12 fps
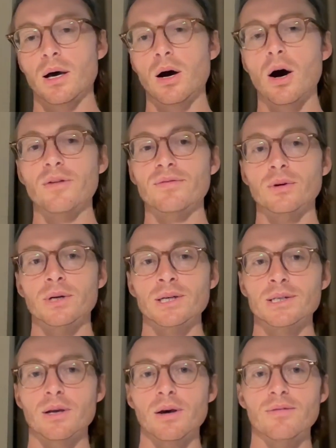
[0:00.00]

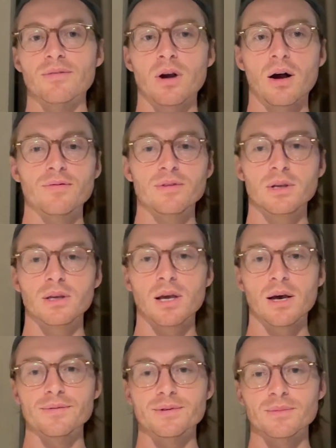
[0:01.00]
offerings of coffee,
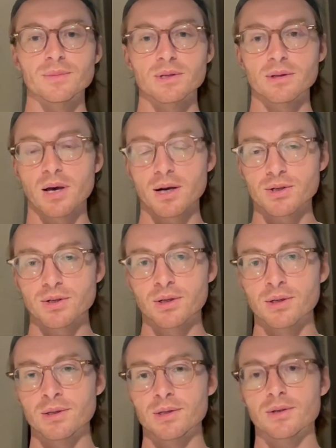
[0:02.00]
have some
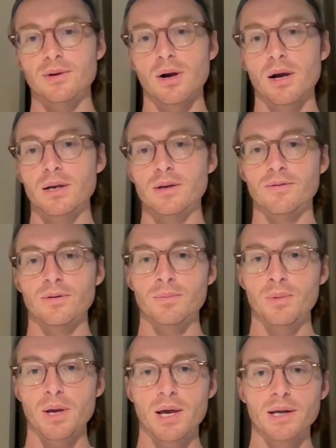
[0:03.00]
selections, try
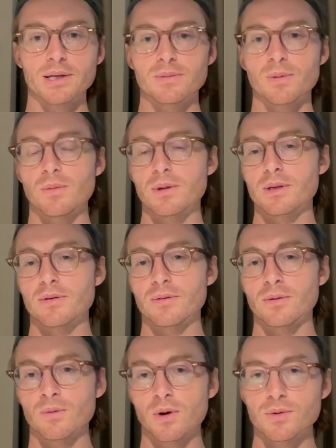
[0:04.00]
different bags, maybe
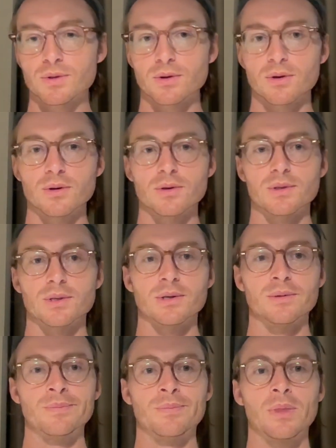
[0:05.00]
different roasters, and